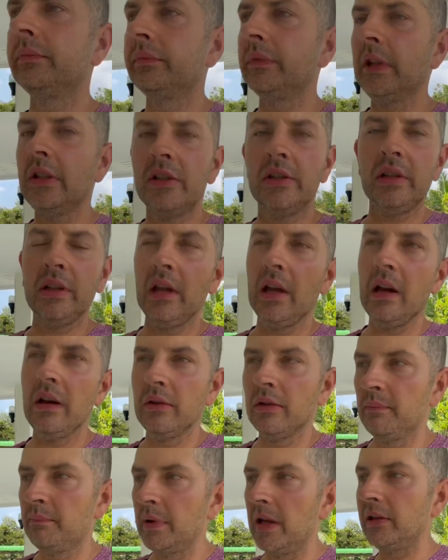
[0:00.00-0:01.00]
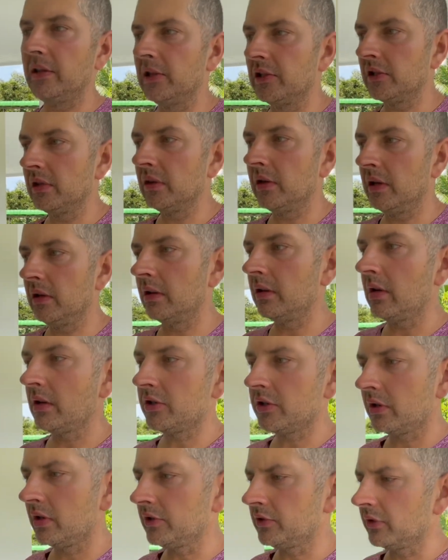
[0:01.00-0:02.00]
Let's see how the bed is looking. I'll
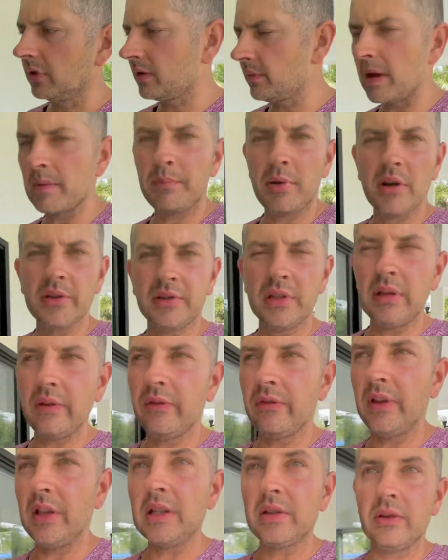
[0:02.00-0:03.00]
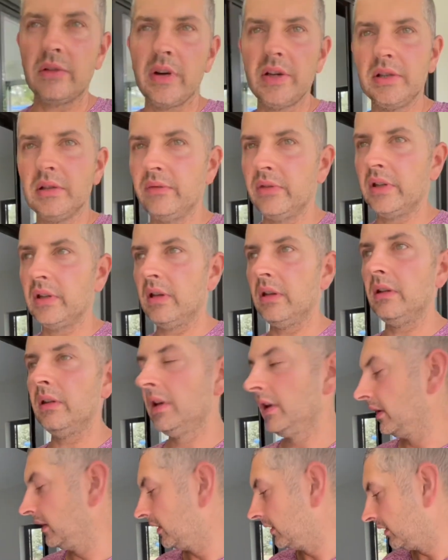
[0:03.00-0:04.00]
try and talk about positive things for the rest of the video.
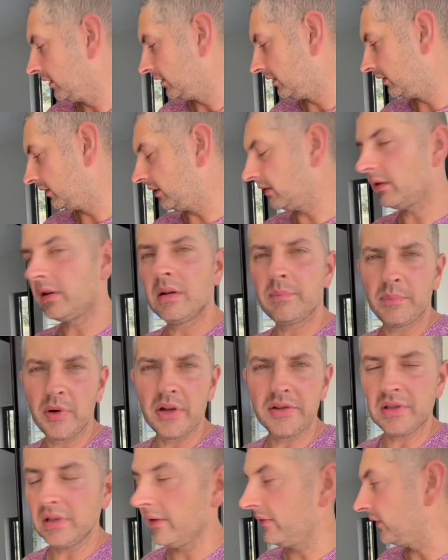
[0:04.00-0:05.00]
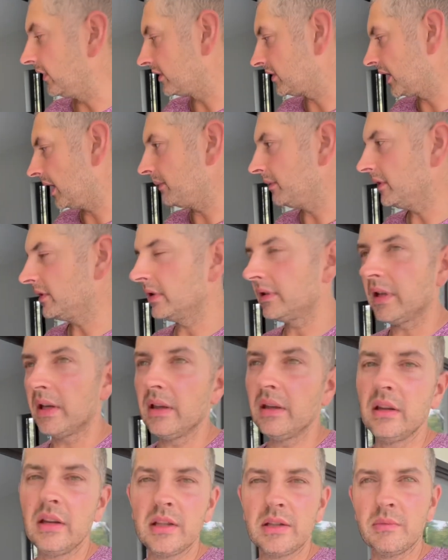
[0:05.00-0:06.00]
There are positive things happening
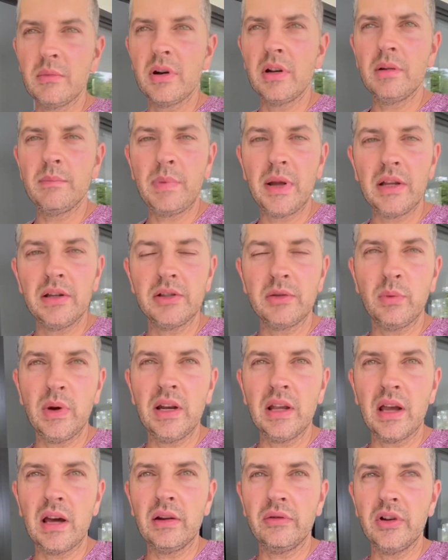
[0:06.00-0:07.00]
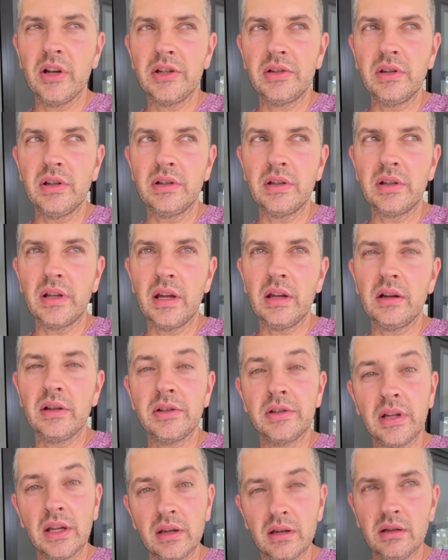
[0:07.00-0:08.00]
today. It's mine and Penn's wedding anniversary today, our
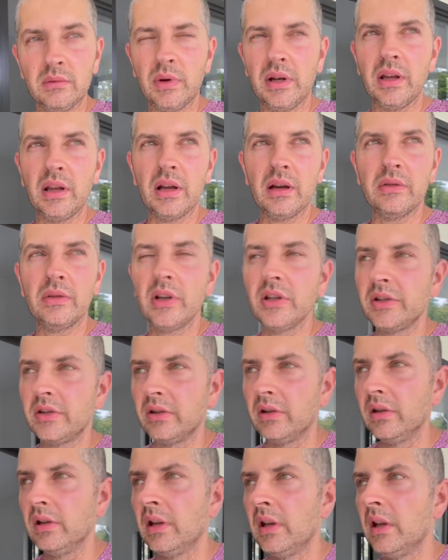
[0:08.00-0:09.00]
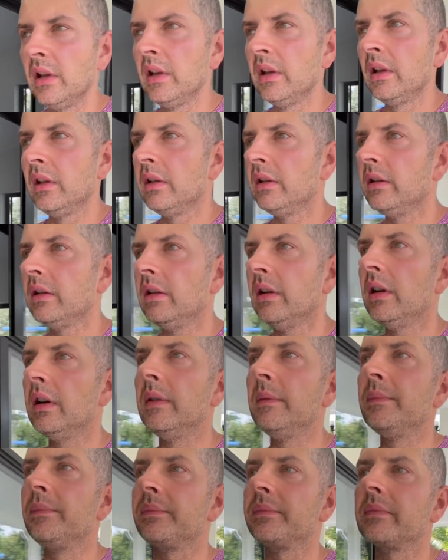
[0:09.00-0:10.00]
second wedding anniversary.
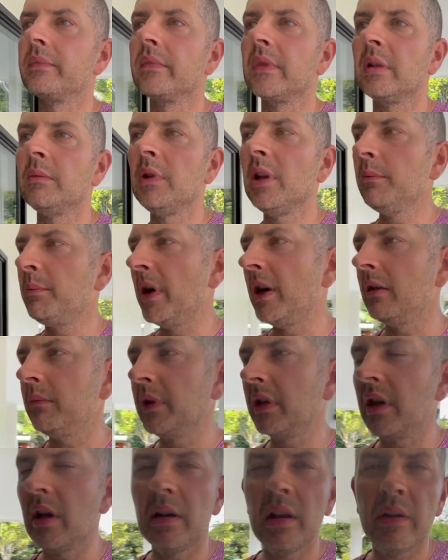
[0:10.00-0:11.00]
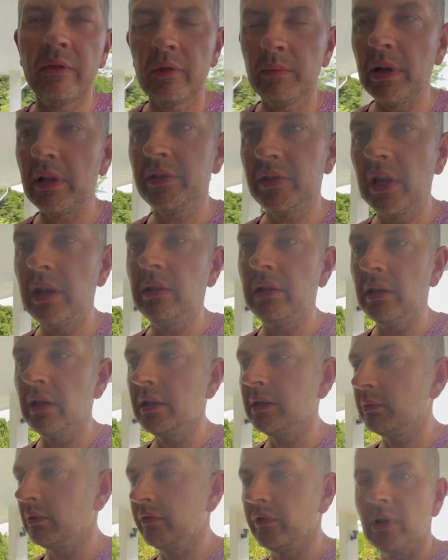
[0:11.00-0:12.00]
Me and Penn have been going out for about 10
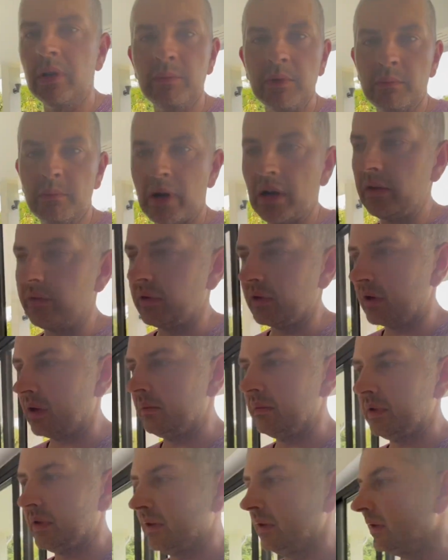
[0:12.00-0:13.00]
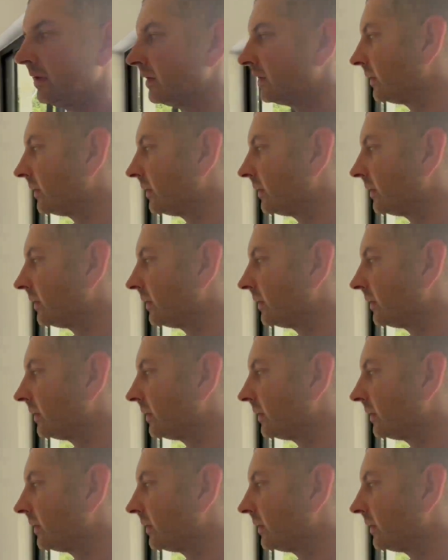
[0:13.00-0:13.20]
years. We've only been married for a couple of years.